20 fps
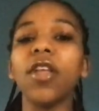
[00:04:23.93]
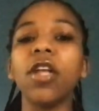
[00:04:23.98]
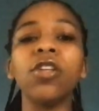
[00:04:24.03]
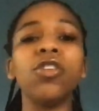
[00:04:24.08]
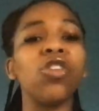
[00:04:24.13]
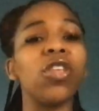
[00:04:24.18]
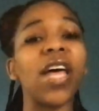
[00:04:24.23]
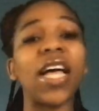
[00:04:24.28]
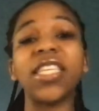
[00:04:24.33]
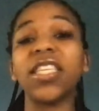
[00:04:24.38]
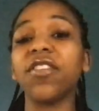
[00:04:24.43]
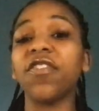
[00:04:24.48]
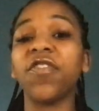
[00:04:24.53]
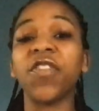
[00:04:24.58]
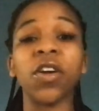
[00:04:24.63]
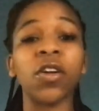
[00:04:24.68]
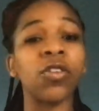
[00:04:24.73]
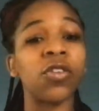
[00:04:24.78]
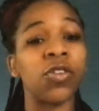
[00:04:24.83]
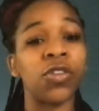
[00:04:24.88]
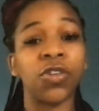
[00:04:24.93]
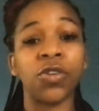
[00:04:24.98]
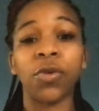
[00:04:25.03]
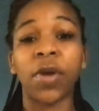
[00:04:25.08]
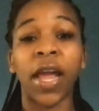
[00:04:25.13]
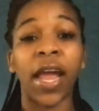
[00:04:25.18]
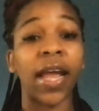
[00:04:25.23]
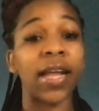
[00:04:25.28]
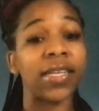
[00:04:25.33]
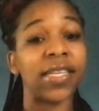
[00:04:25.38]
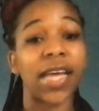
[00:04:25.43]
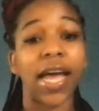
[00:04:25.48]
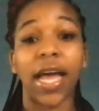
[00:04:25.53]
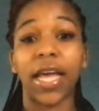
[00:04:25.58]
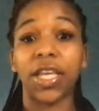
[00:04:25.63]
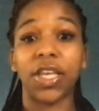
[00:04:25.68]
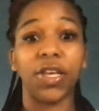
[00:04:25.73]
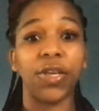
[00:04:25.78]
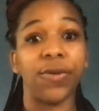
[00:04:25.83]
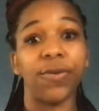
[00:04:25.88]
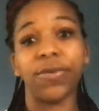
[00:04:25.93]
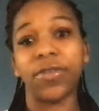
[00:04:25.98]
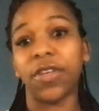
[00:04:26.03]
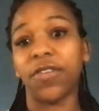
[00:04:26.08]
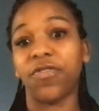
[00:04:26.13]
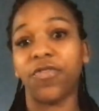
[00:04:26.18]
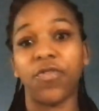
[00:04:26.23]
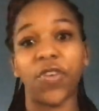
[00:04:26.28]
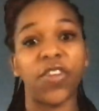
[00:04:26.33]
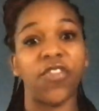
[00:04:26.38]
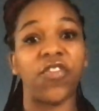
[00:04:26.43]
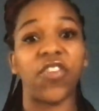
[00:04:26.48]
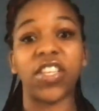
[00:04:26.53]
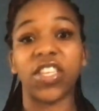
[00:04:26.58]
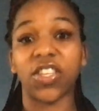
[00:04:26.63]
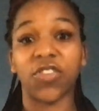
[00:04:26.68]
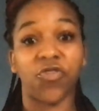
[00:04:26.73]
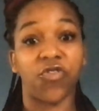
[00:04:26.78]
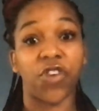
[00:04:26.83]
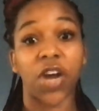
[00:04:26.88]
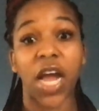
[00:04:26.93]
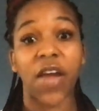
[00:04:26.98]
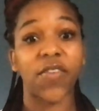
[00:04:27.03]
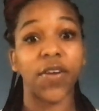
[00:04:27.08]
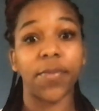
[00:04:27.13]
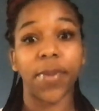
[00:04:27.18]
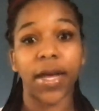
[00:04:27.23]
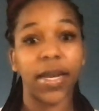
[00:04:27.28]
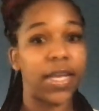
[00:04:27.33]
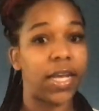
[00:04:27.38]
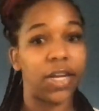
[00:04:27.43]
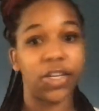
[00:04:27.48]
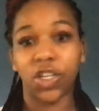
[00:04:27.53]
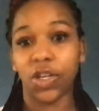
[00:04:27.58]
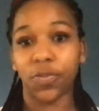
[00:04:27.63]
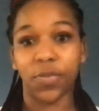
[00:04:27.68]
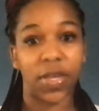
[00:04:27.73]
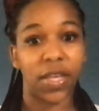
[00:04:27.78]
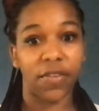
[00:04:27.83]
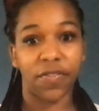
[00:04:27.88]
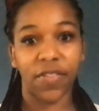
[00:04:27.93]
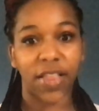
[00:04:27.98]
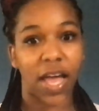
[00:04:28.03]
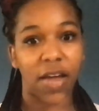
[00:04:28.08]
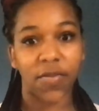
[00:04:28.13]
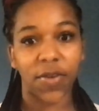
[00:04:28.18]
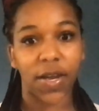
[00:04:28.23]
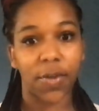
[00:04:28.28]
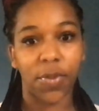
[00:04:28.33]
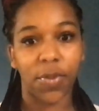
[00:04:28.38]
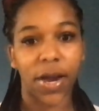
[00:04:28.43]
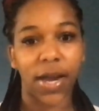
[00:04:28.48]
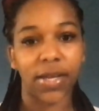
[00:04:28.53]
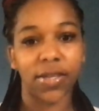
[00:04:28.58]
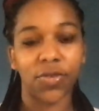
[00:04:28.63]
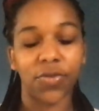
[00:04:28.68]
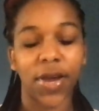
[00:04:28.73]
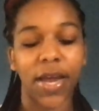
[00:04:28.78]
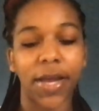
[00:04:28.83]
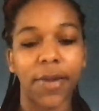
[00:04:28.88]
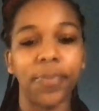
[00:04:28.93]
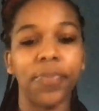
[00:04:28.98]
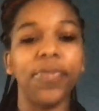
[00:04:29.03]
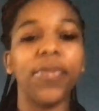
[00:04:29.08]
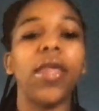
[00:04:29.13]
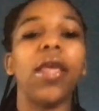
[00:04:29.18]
So that's the first two anti-use. If it's for everybody, it should be a flat rate price, right?